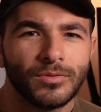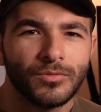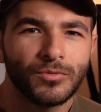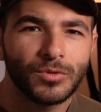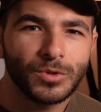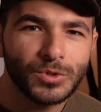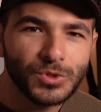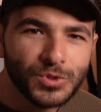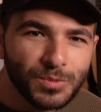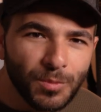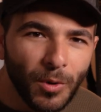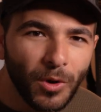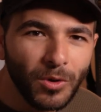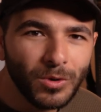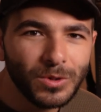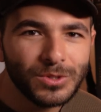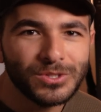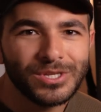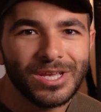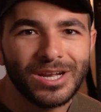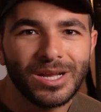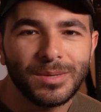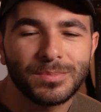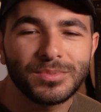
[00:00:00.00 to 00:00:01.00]
For smaller
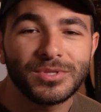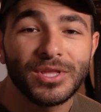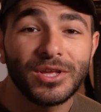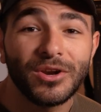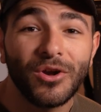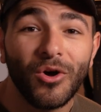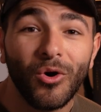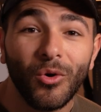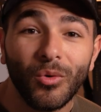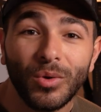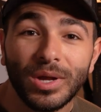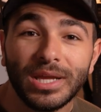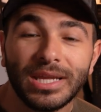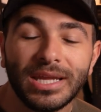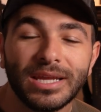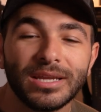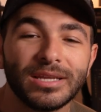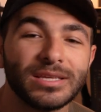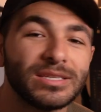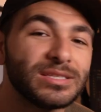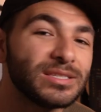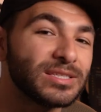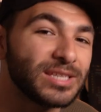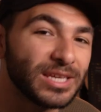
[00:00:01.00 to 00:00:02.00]
setups that only need
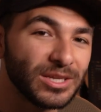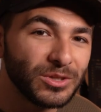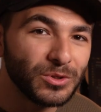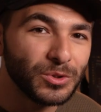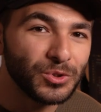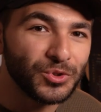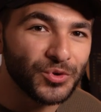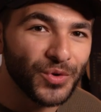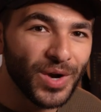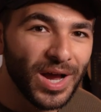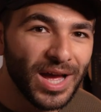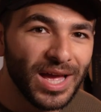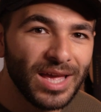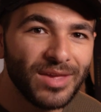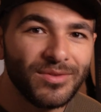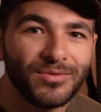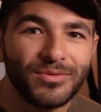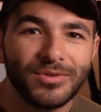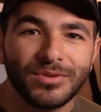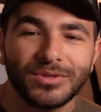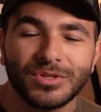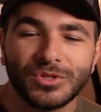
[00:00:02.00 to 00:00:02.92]
a single drive,